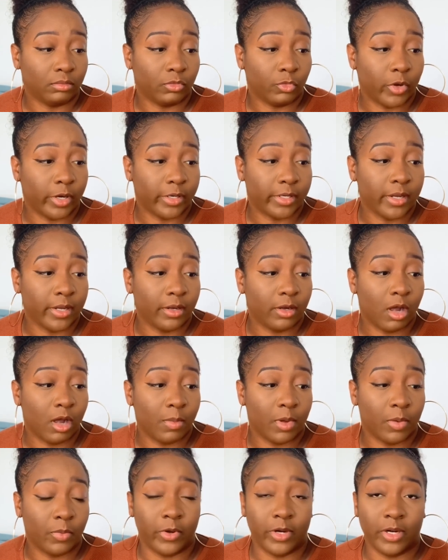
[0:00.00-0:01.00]
what can
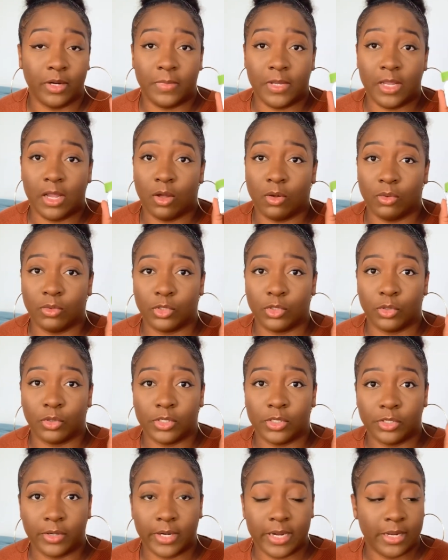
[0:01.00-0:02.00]
come up, whether it be
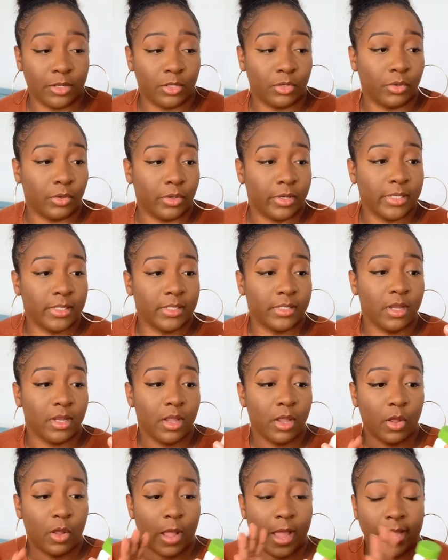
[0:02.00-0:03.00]
outdoors or indoors.
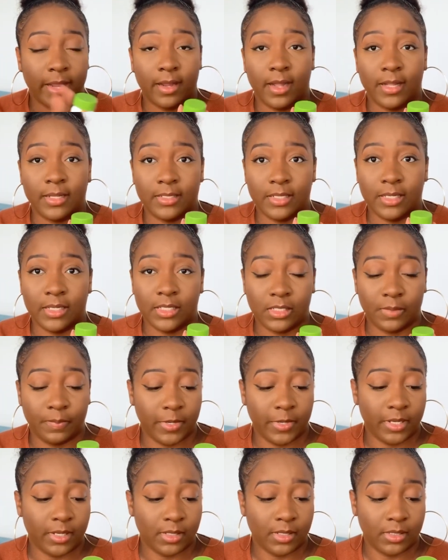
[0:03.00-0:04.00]
I got these
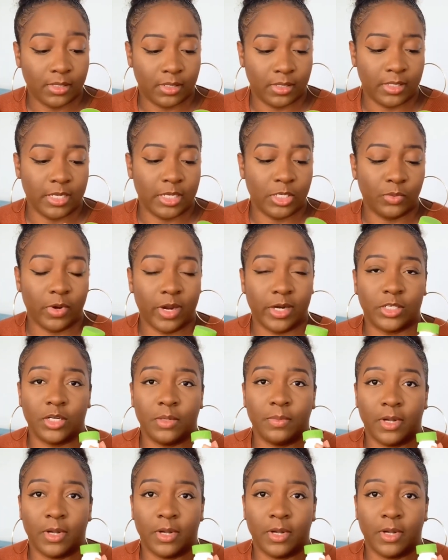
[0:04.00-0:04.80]
pills. These were actually